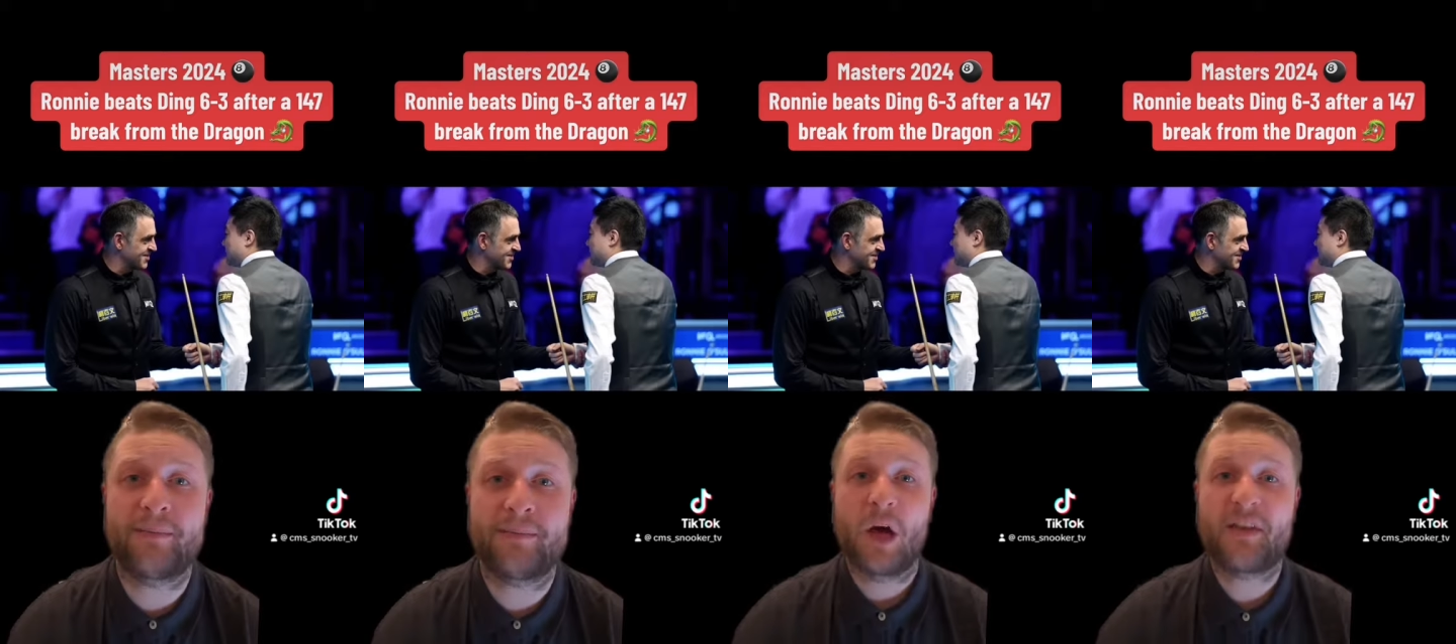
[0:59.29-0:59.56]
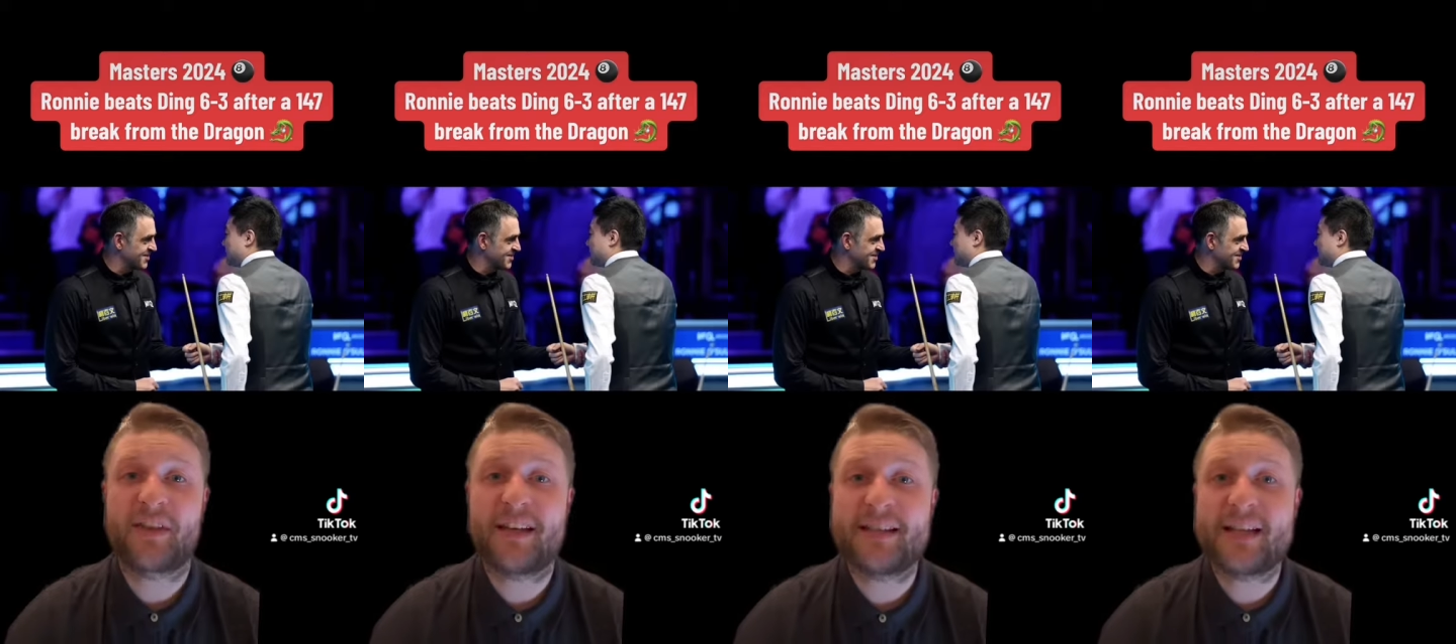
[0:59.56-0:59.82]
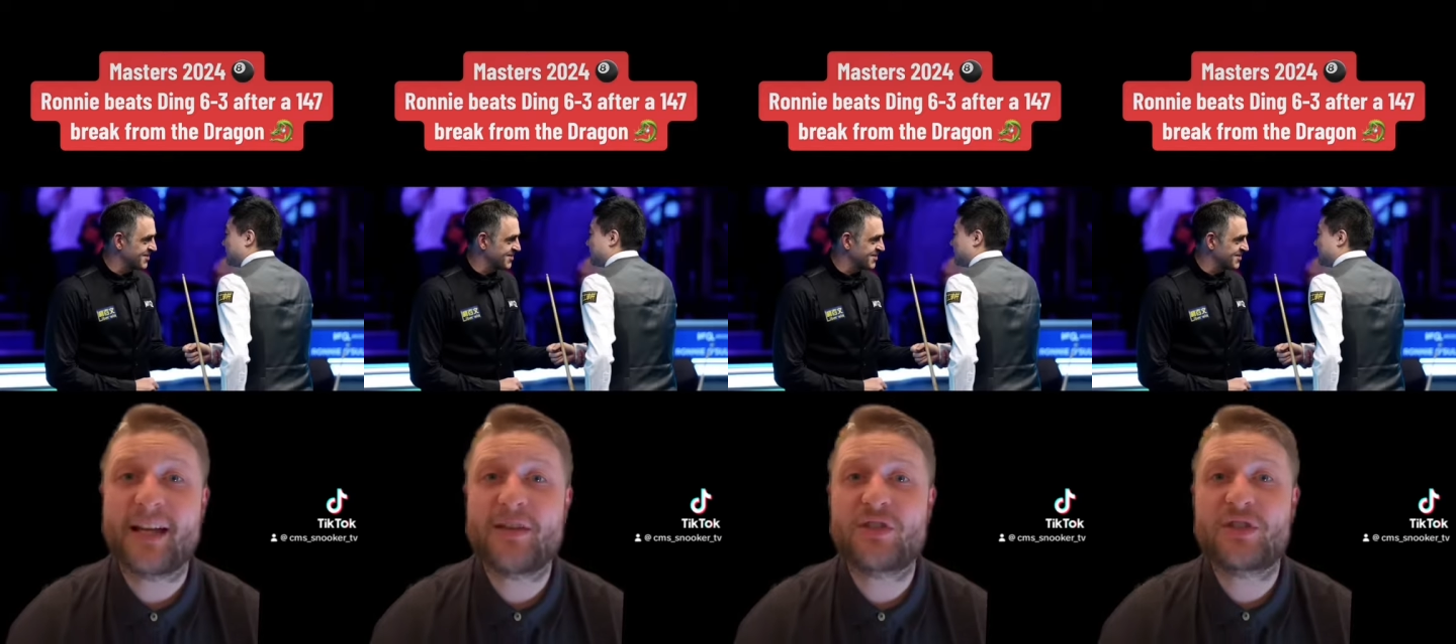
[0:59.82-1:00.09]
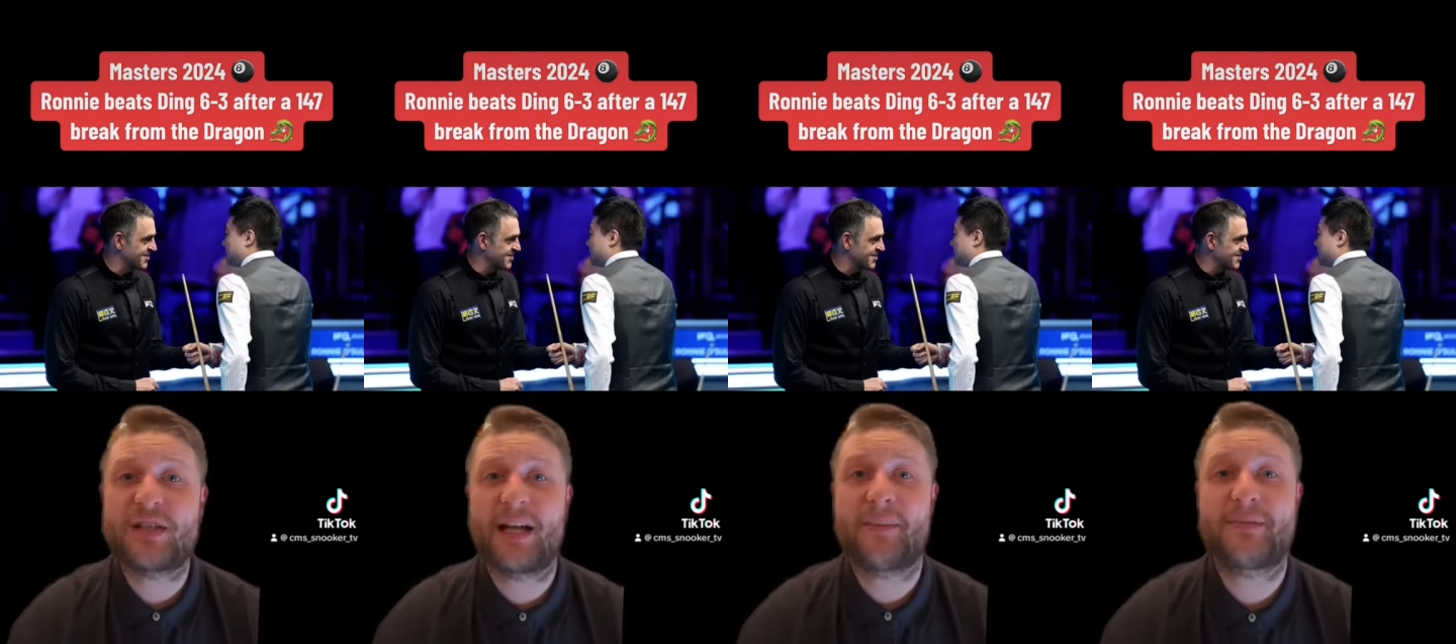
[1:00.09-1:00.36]
I think Ding
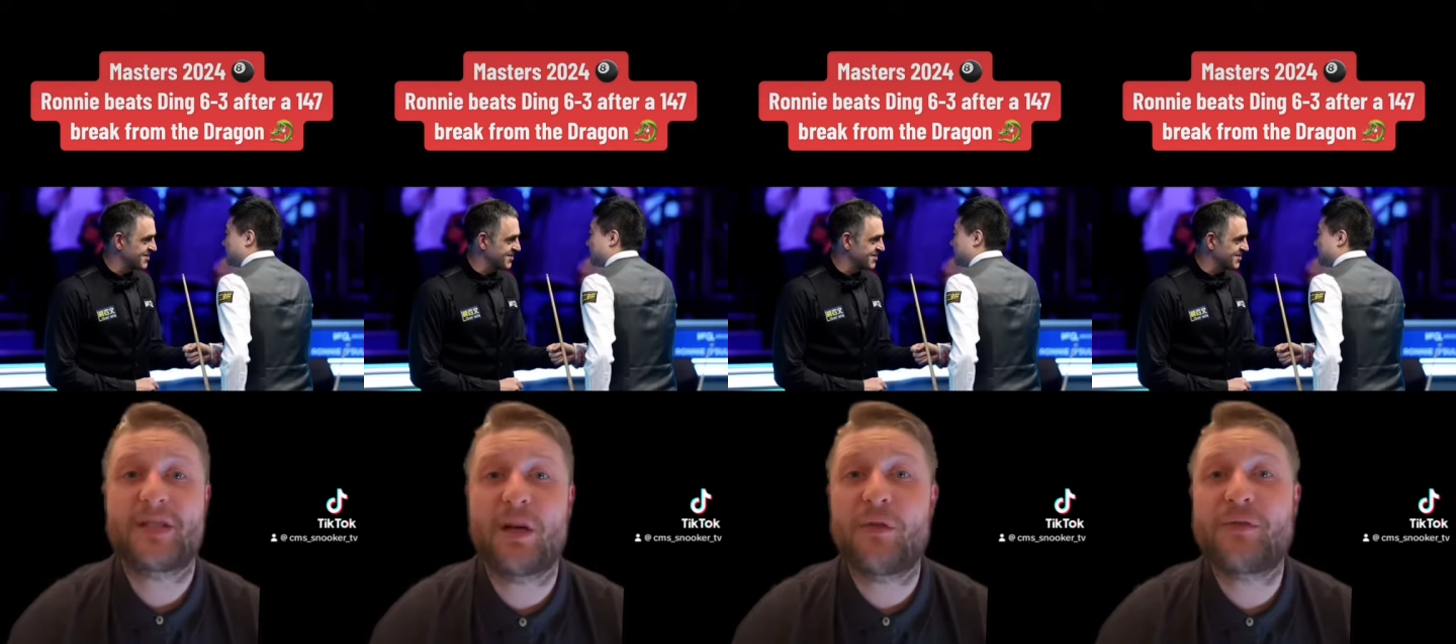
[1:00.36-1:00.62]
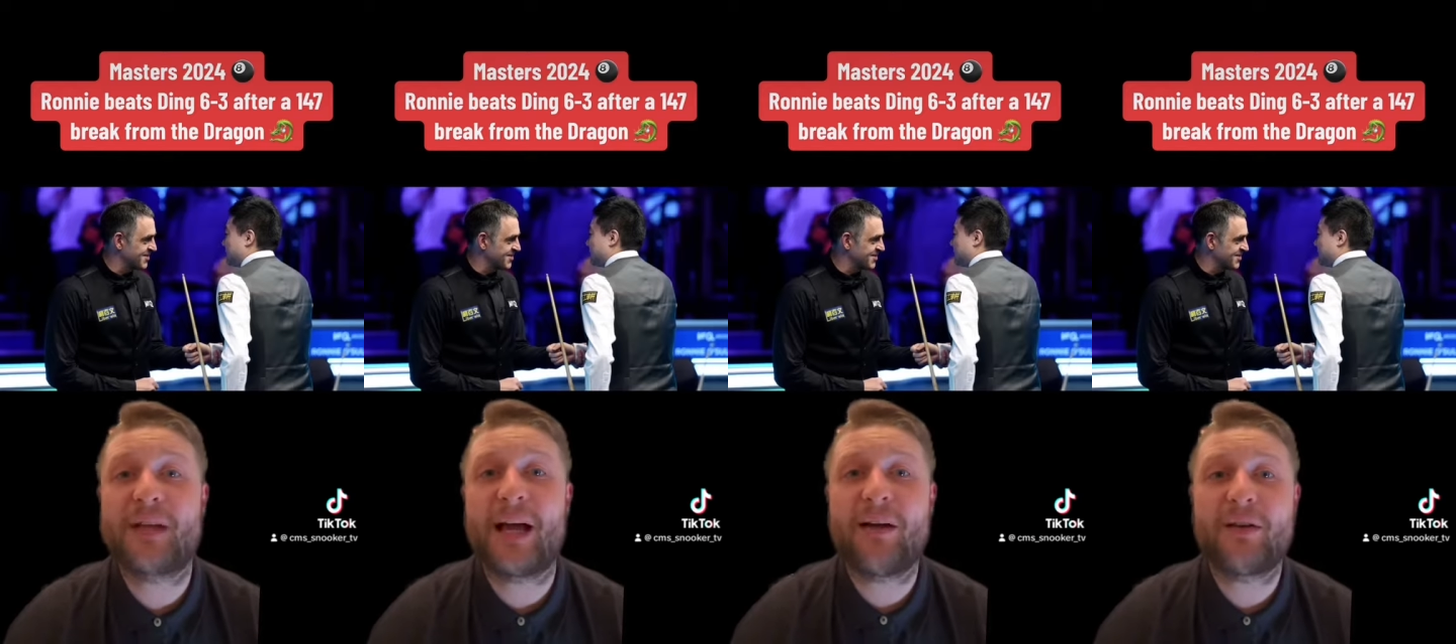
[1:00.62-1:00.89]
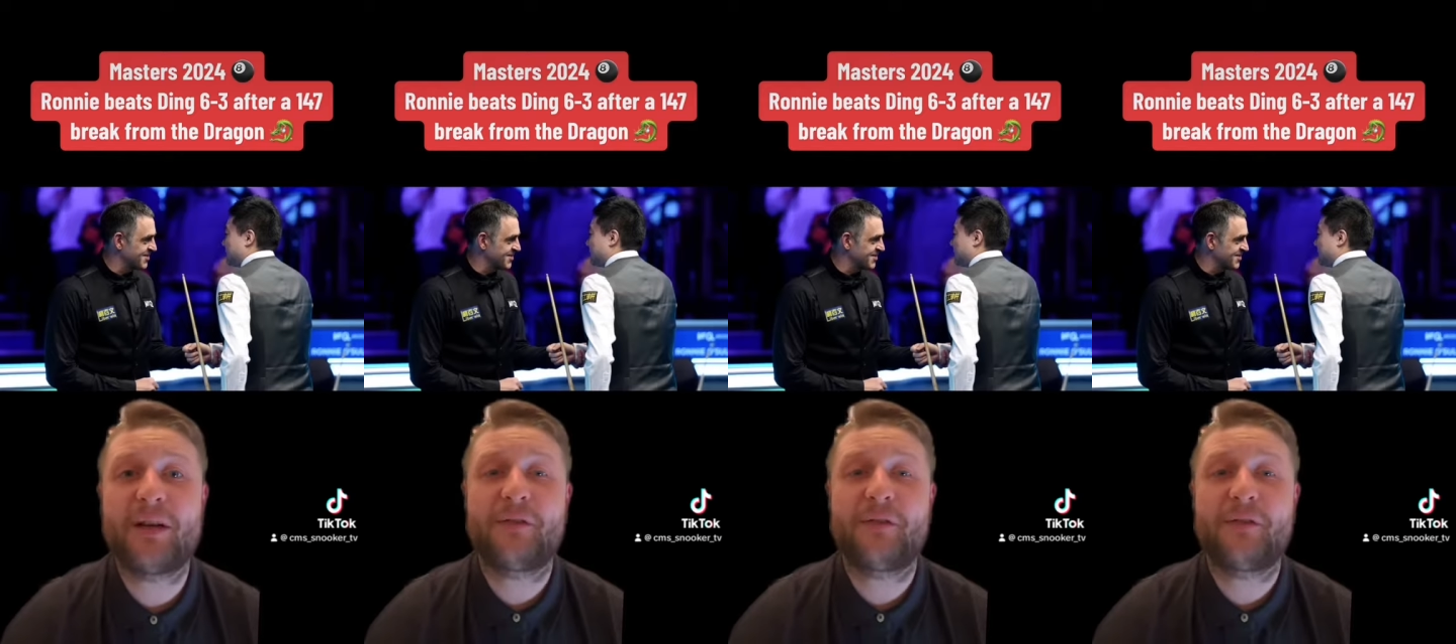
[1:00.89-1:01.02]
just let himself down in